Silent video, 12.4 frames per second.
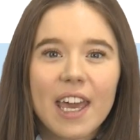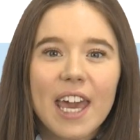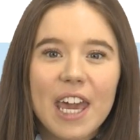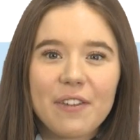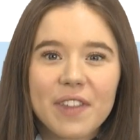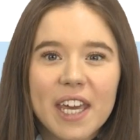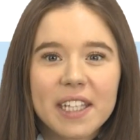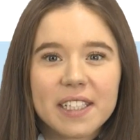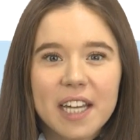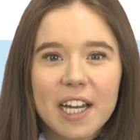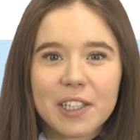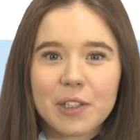If they
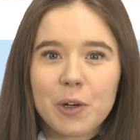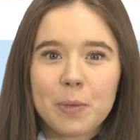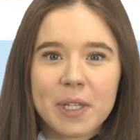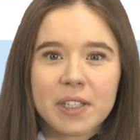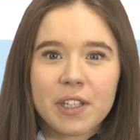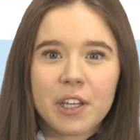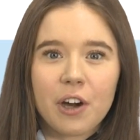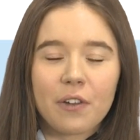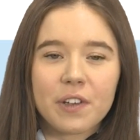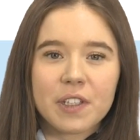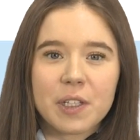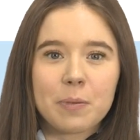decide to come into the
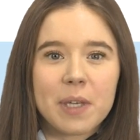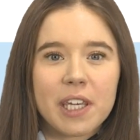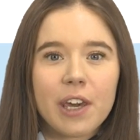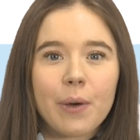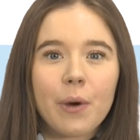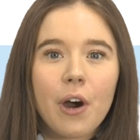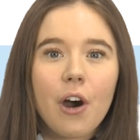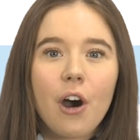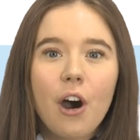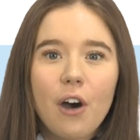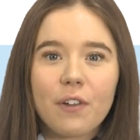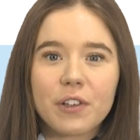office to meet you,
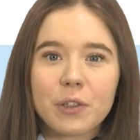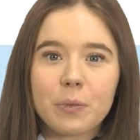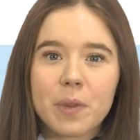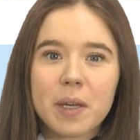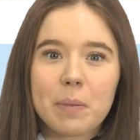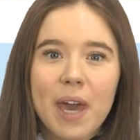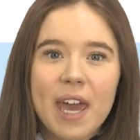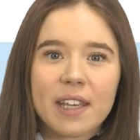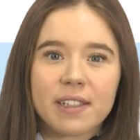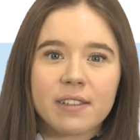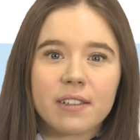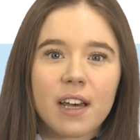offer something
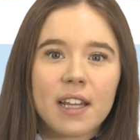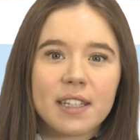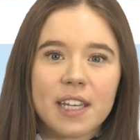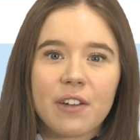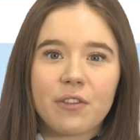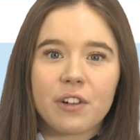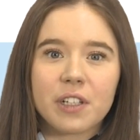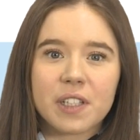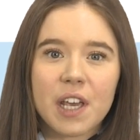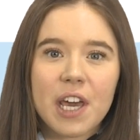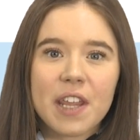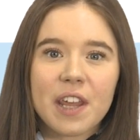personal and different
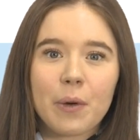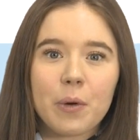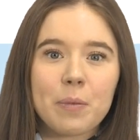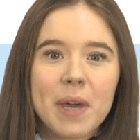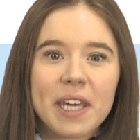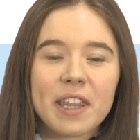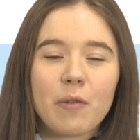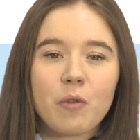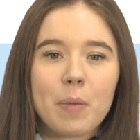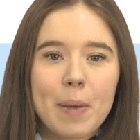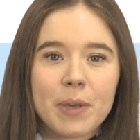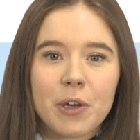that will make them
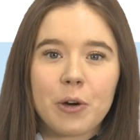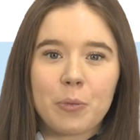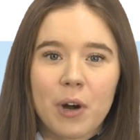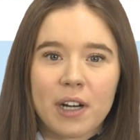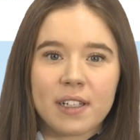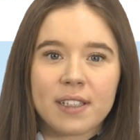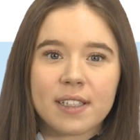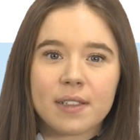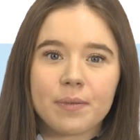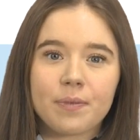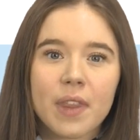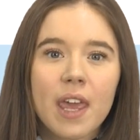remember your brand.
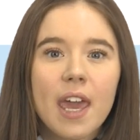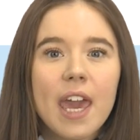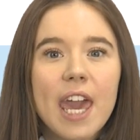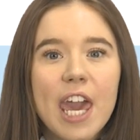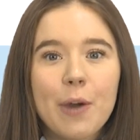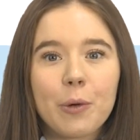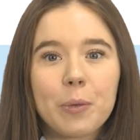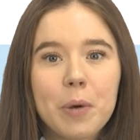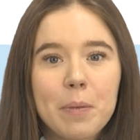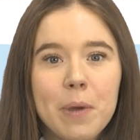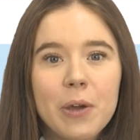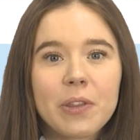It will
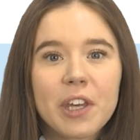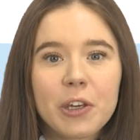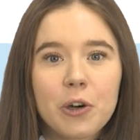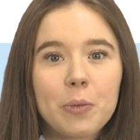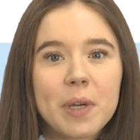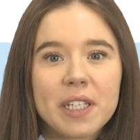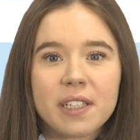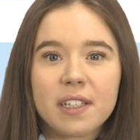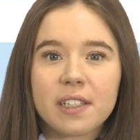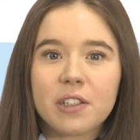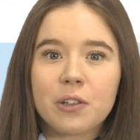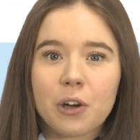promote that your
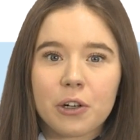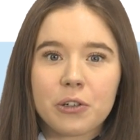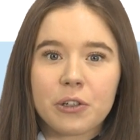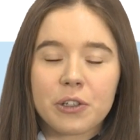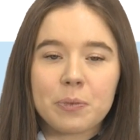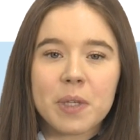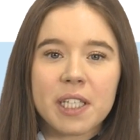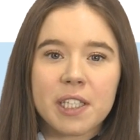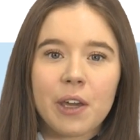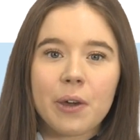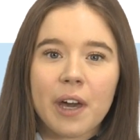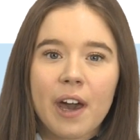business is not just
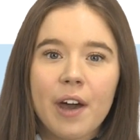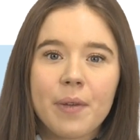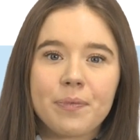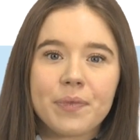mediocre.